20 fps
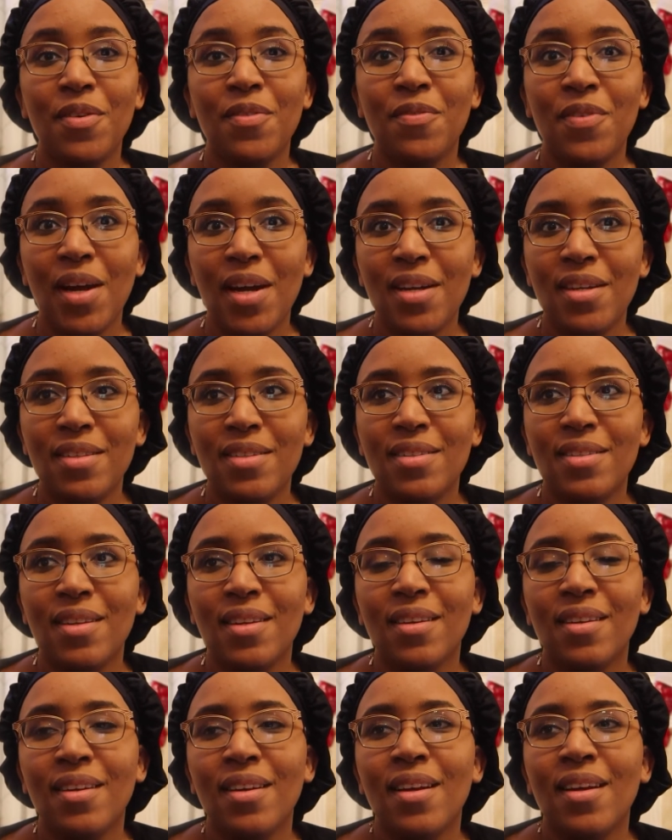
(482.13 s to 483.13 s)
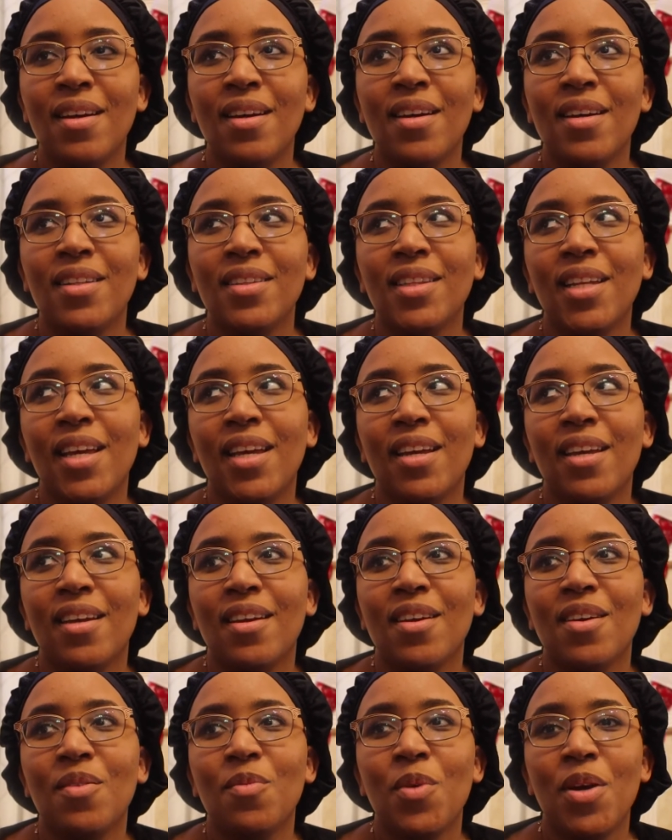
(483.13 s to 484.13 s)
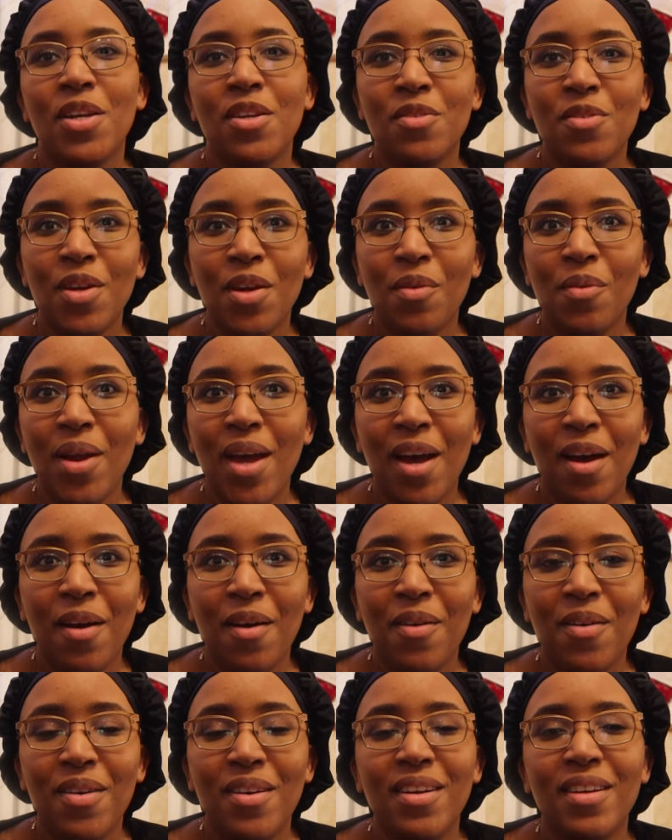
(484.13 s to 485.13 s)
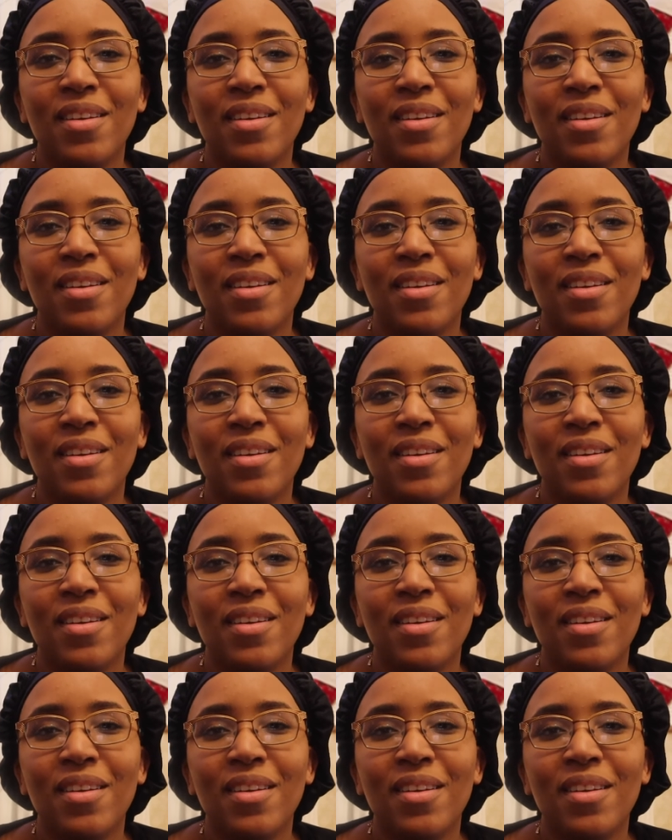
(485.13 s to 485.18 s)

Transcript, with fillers: advice, like what you know now,